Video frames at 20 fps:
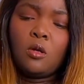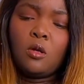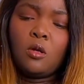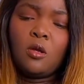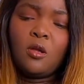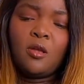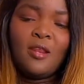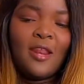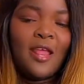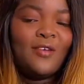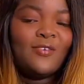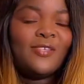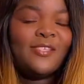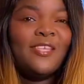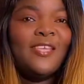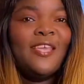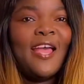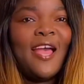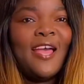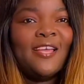Now see,
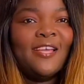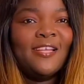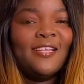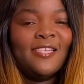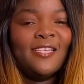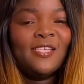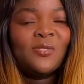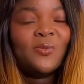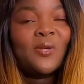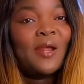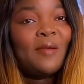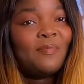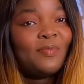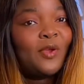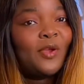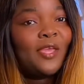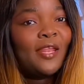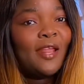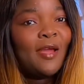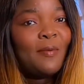yeah, this is what I'm
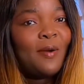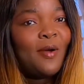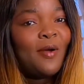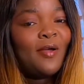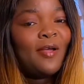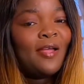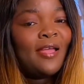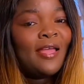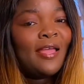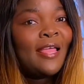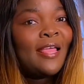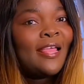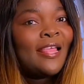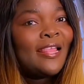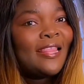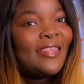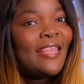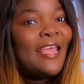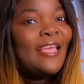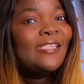talking about.
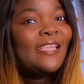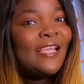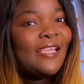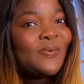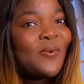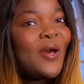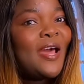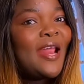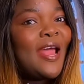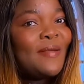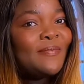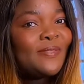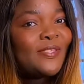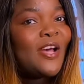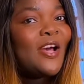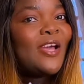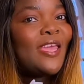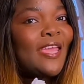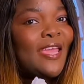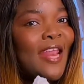This is what I'm
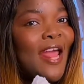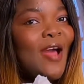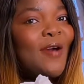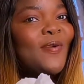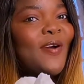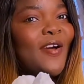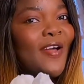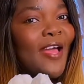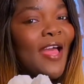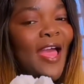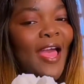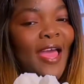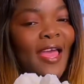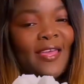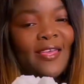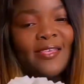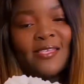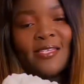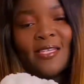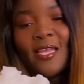talking about,
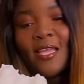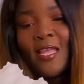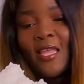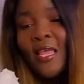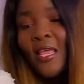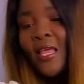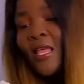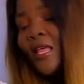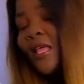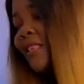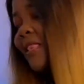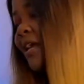guys. Then you